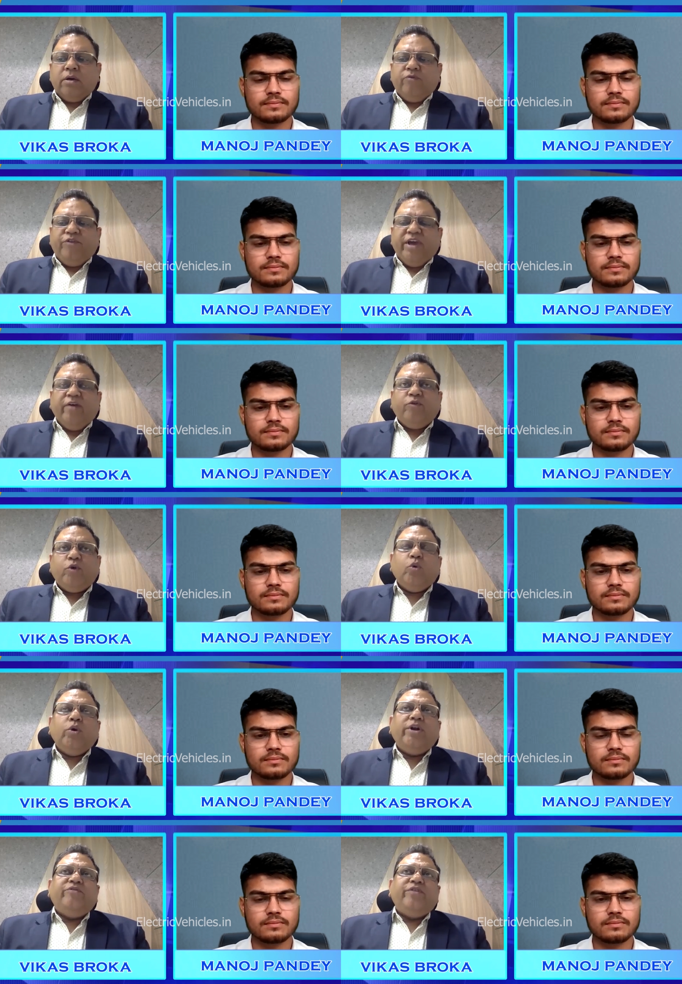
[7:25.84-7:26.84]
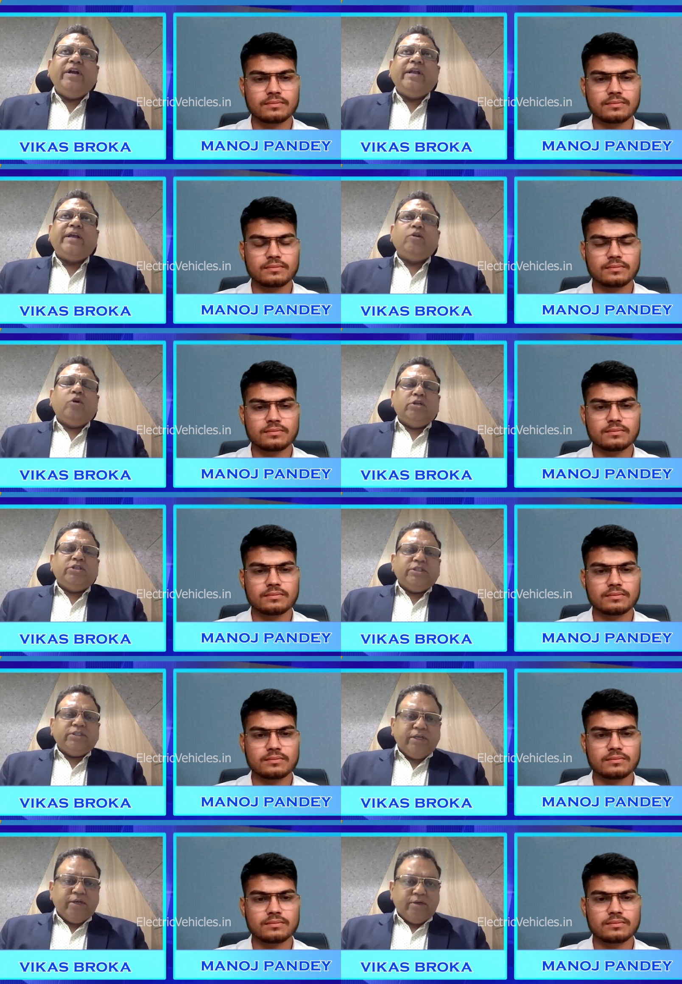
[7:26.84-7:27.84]
Speaker 1: We have two different technologies
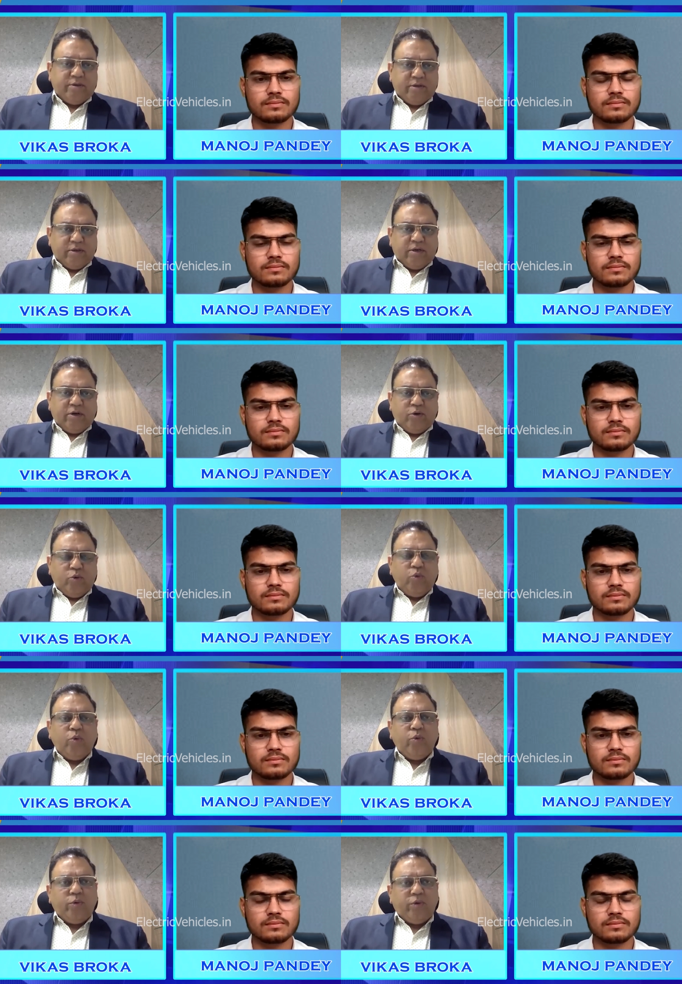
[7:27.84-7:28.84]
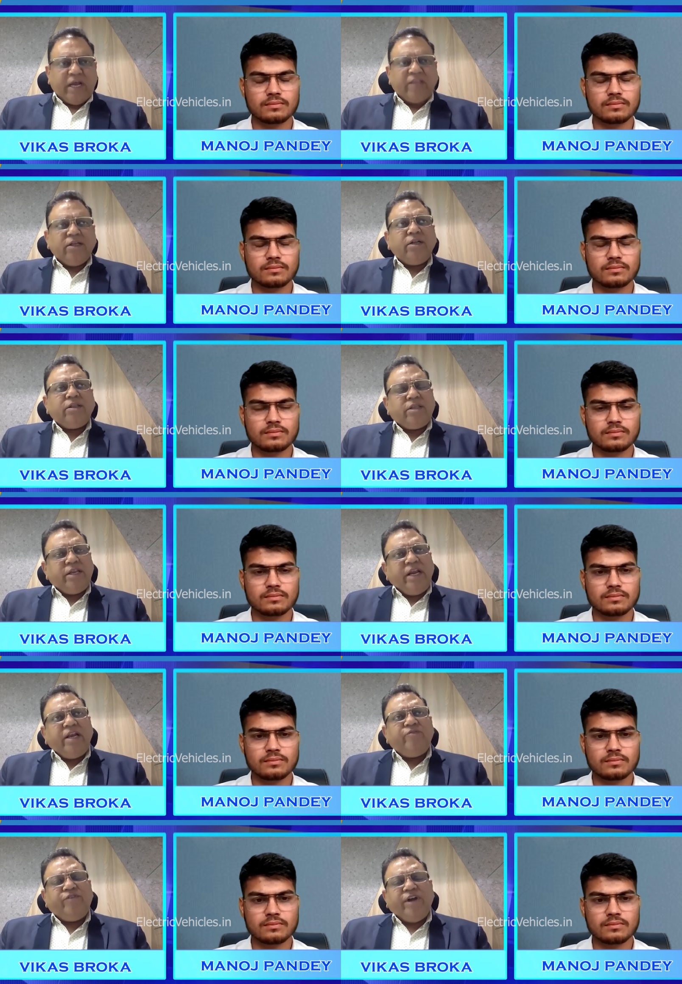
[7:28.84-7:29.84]
and two, rather three
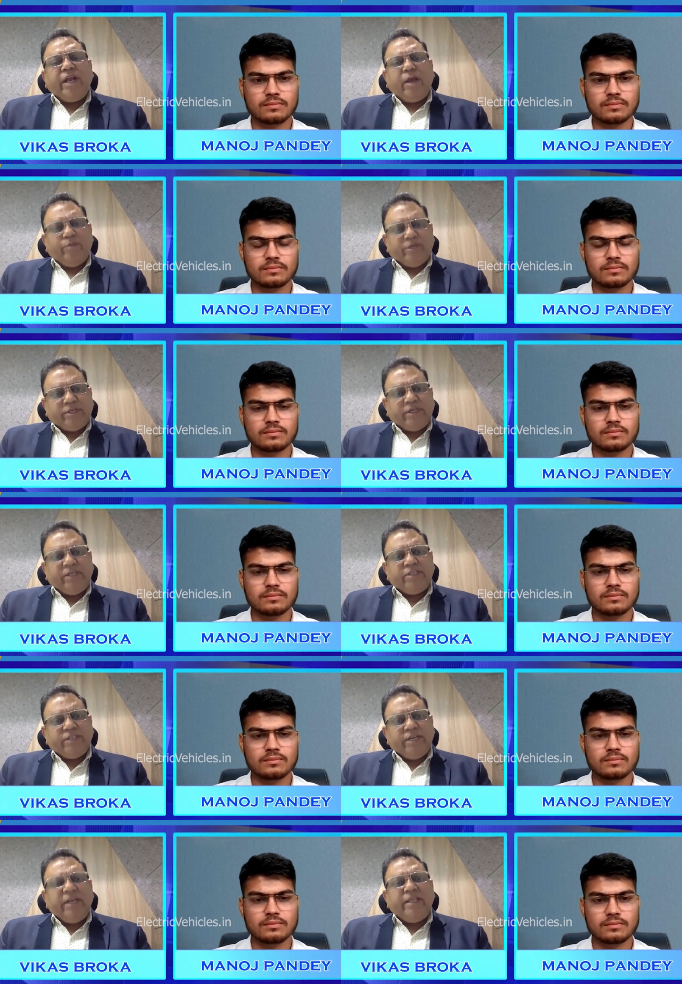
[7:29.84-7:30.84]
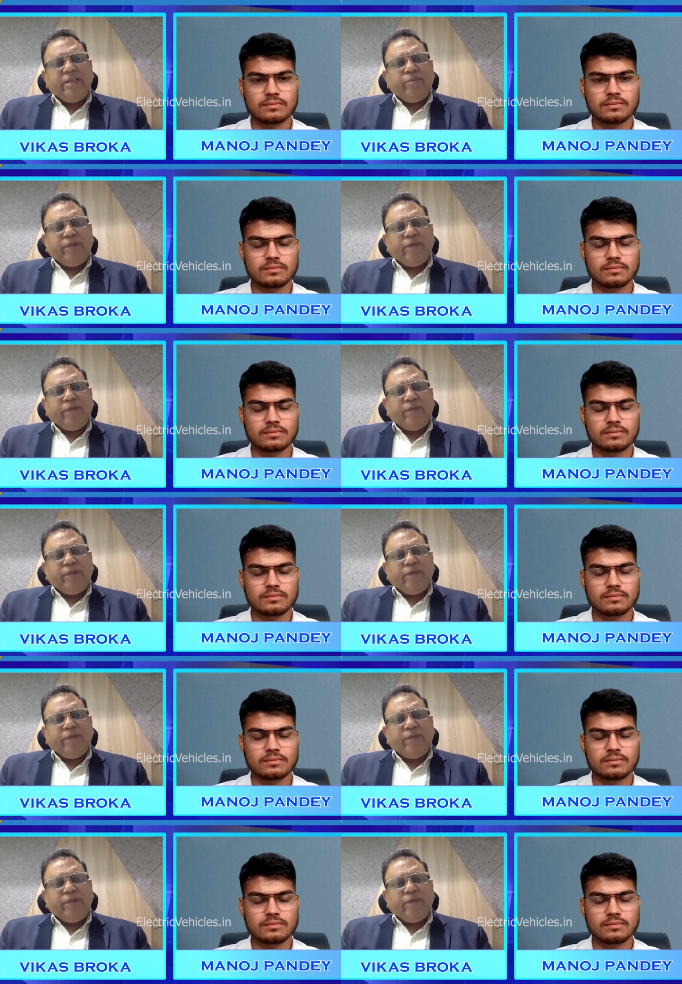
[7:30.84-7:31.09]
different chemistries in lithium